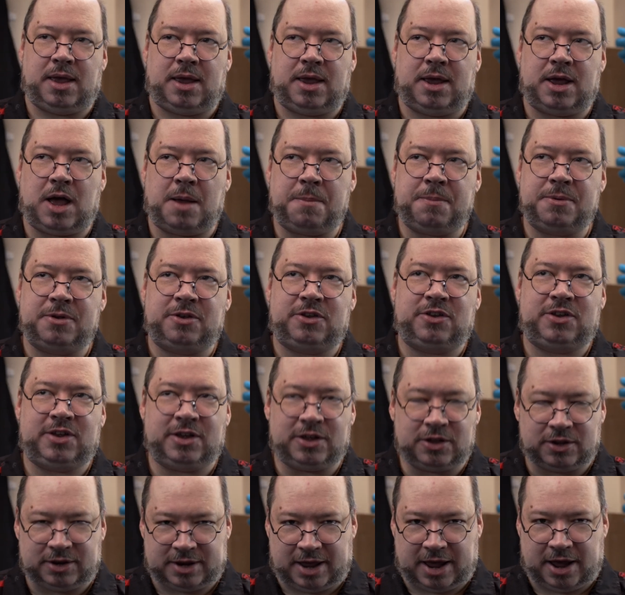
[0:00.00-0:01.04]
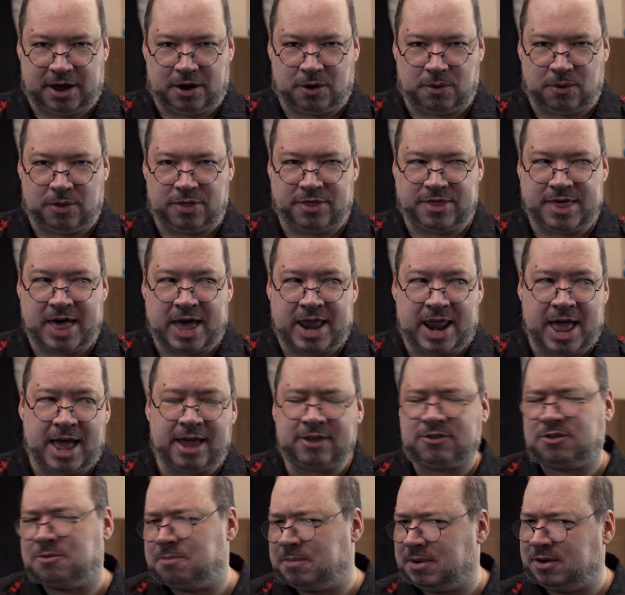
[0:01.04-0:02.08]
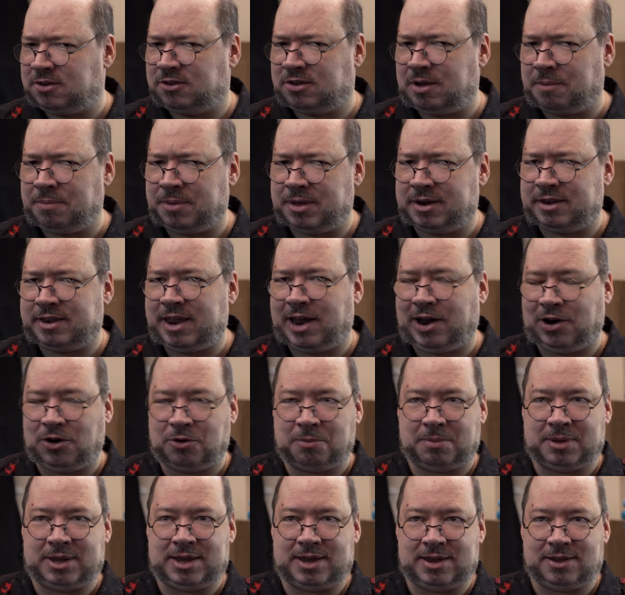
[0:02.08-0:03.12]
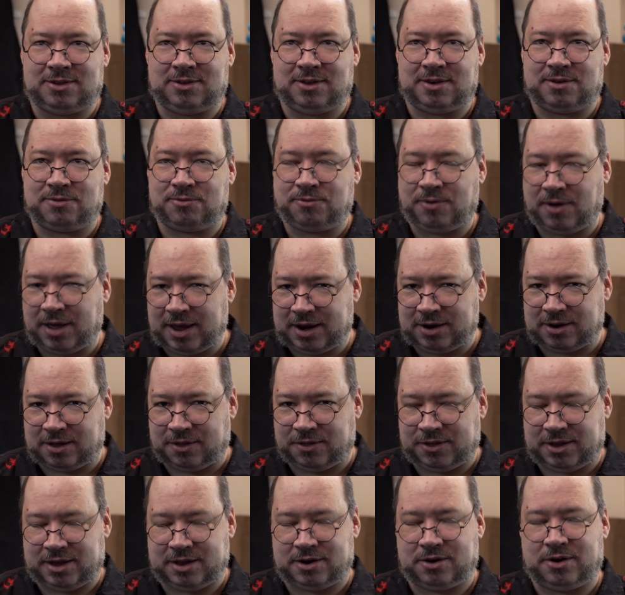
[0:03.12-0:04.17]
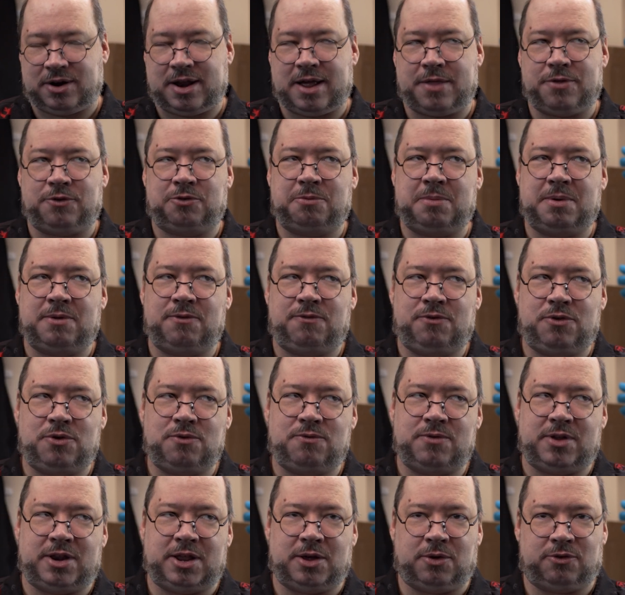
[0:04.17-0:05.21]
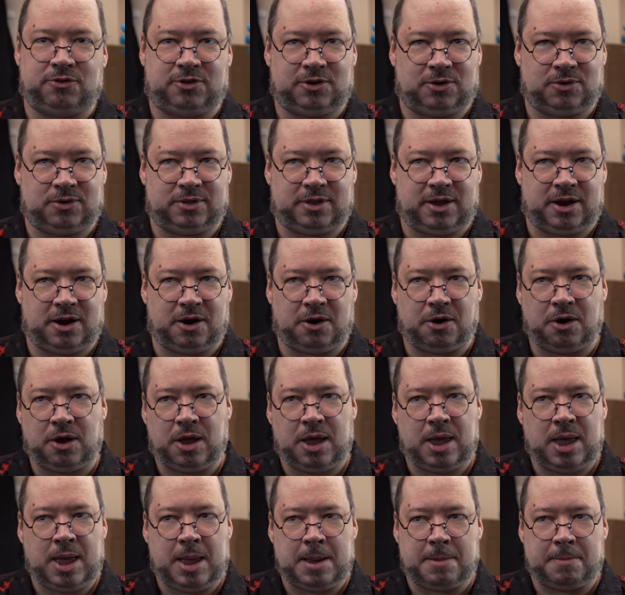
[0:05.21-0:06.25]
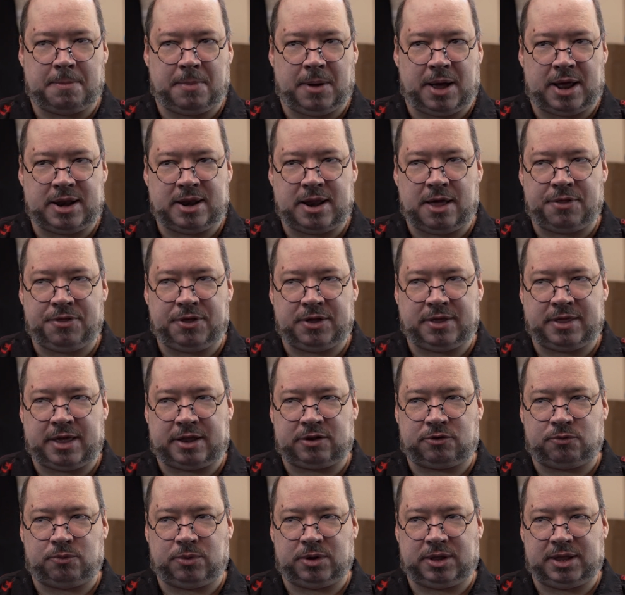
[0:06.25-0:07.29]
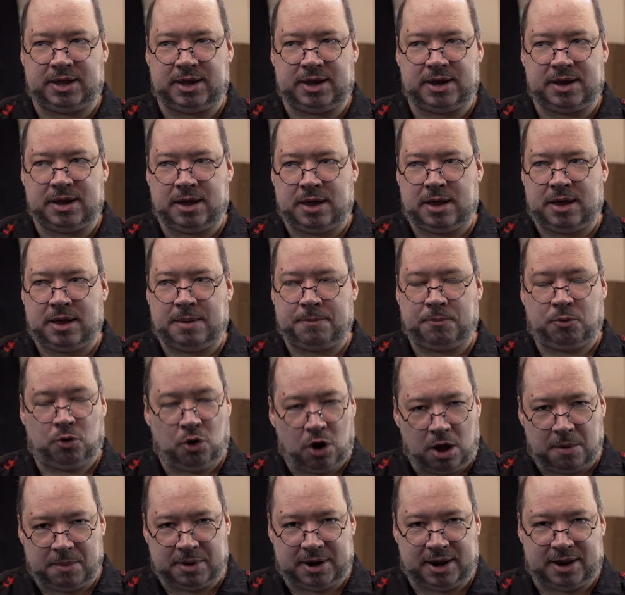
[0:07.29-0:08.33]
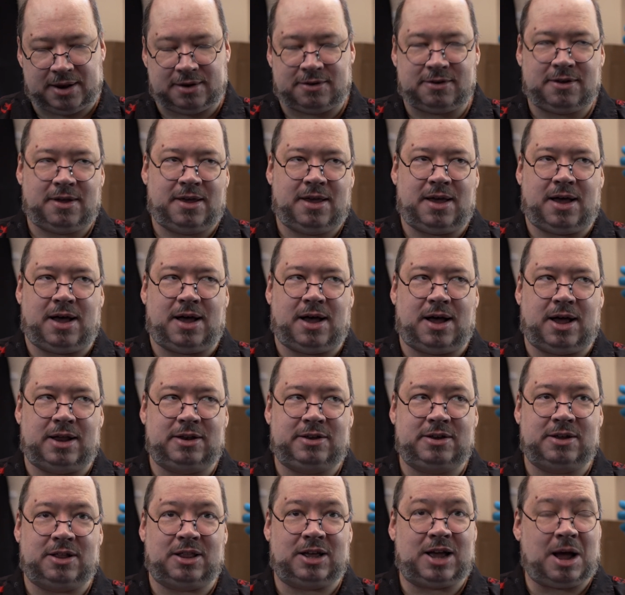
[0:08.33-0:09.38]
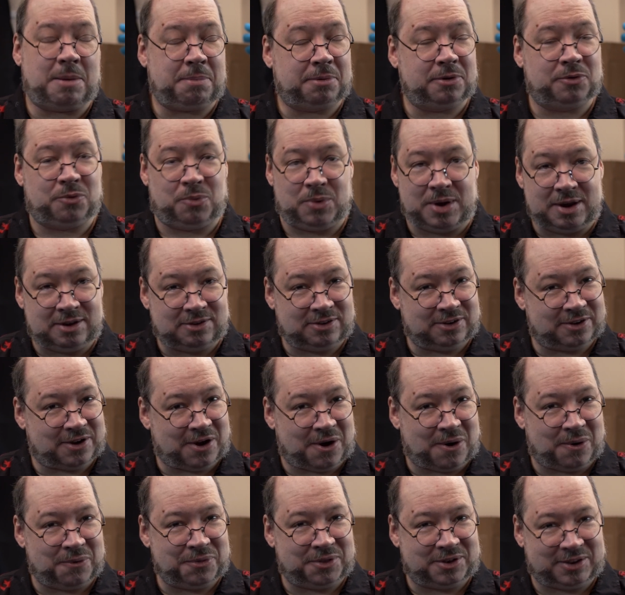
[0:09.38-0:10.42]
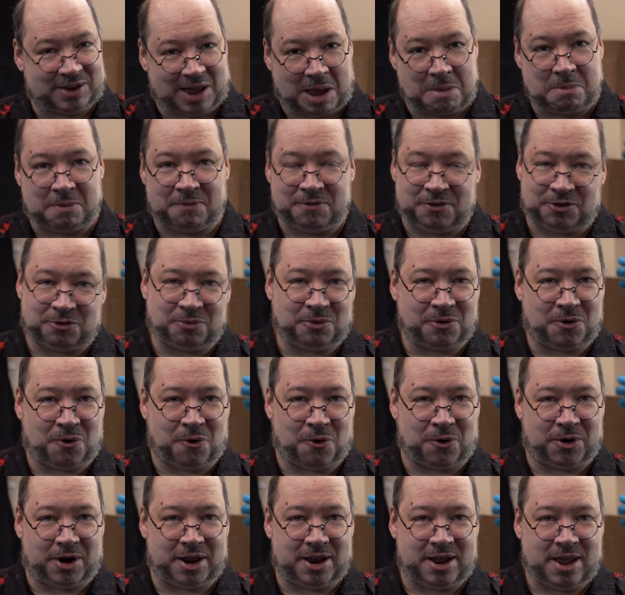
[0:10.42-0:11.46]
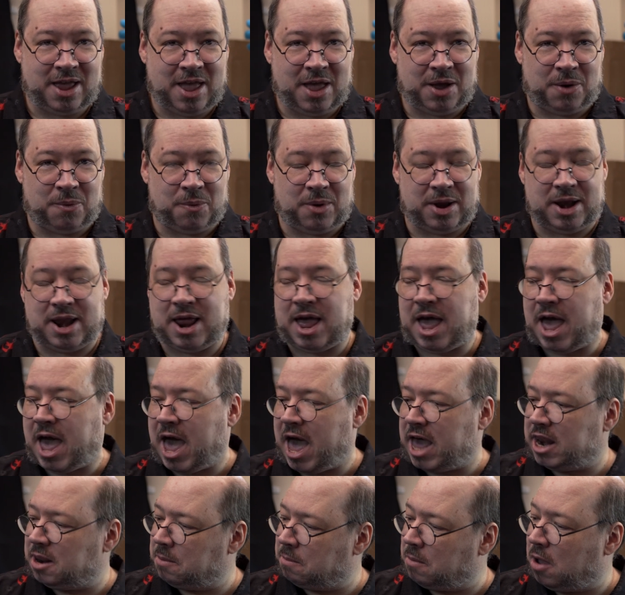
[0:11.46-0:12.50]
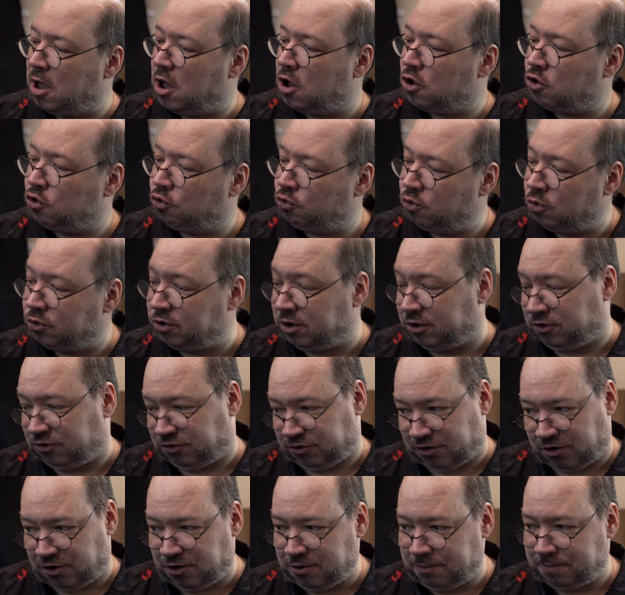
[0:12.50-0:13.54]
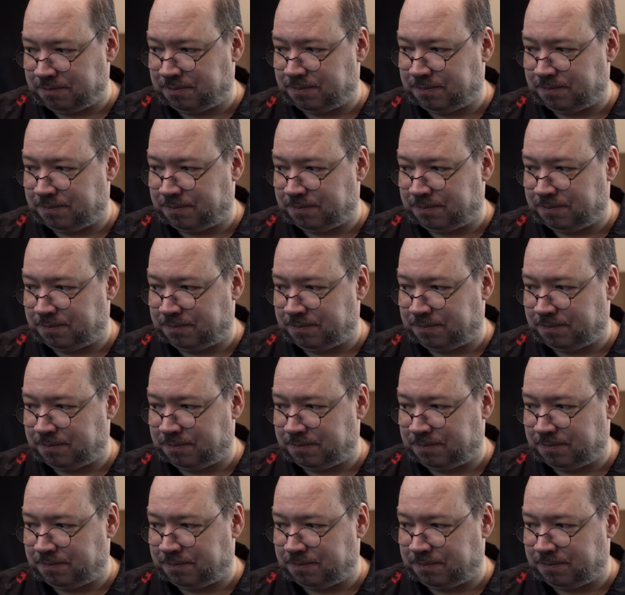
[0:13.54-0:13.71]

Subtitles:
And up until now, that hasn't been something terribly easy to find on the internet. There's been a few videos here and there, but nothing that's really prominent until a couple of weeks ago at the time of this recording when Adam Kreutinger,